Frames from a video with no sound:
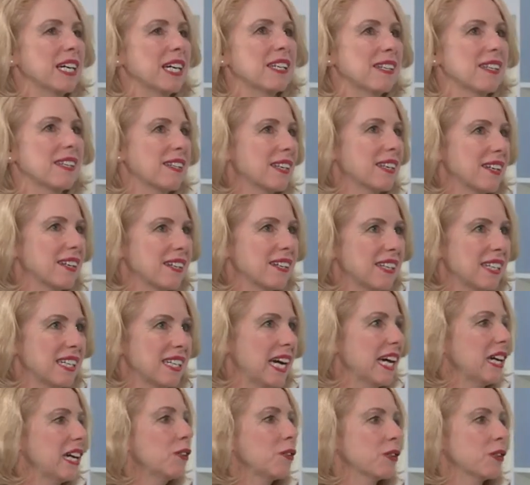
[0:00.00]
it's the
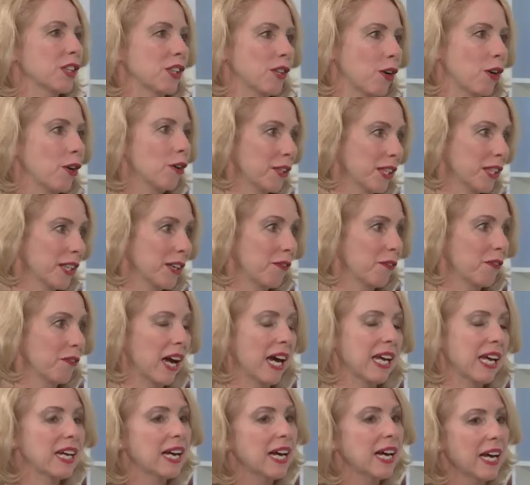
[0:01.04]
dangerous toxic
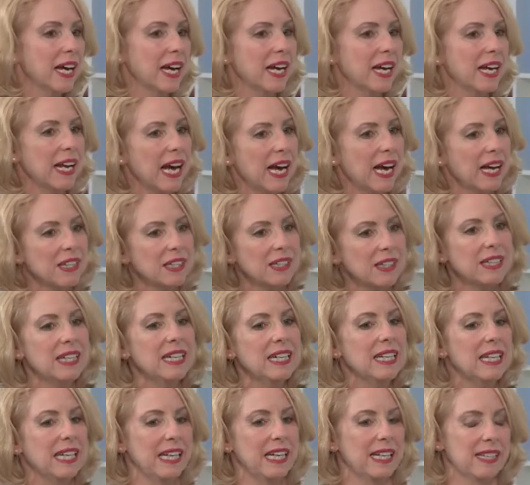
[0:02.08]
fat. It actually
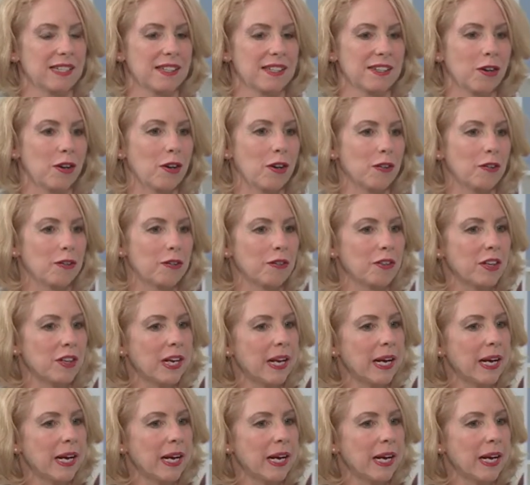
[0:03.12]
lets off